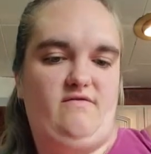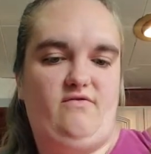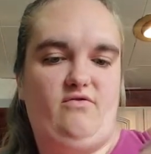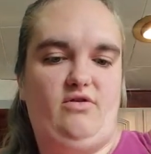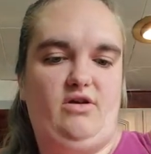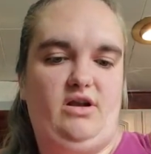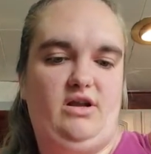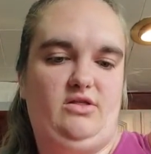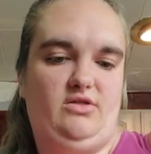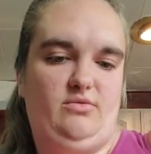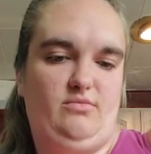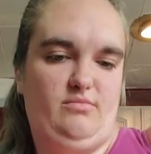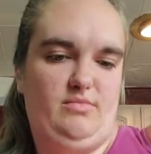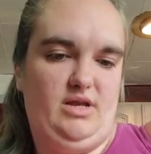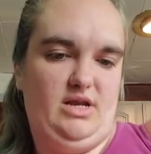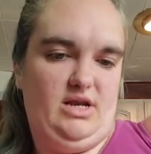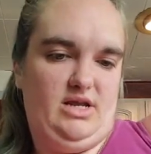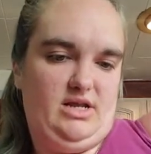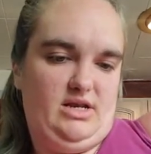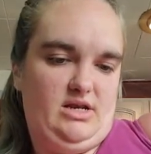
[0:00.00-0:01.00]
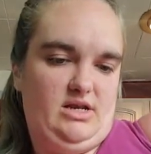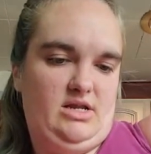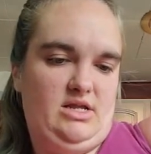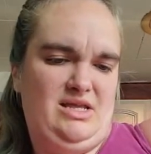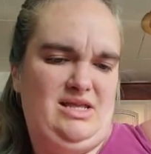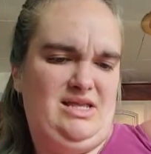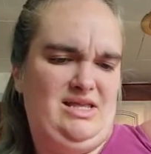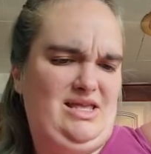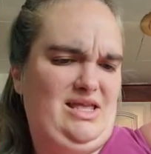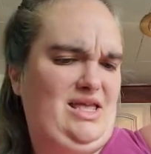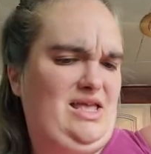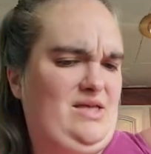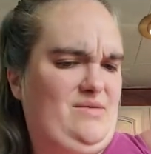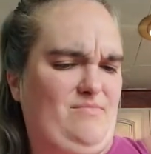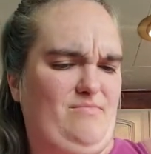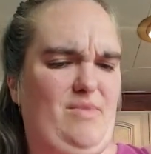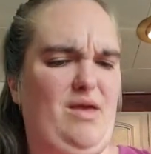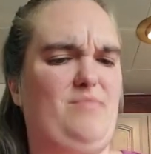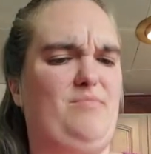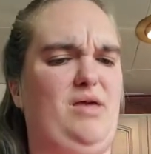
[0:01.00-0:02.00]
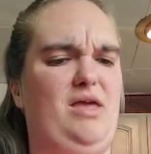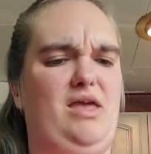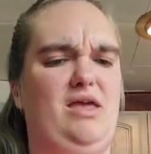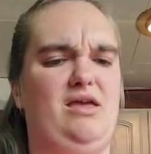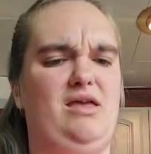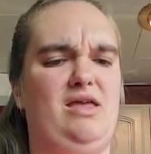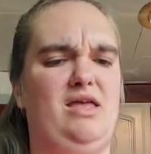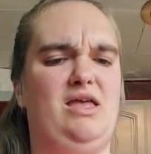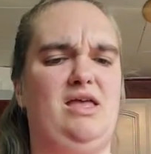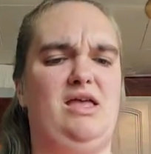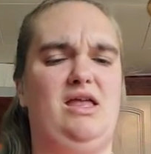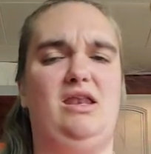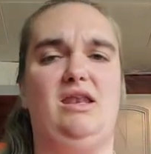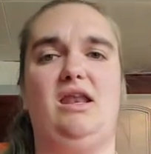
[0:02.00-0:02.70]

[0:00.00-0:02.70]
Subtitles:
for another minute, maybe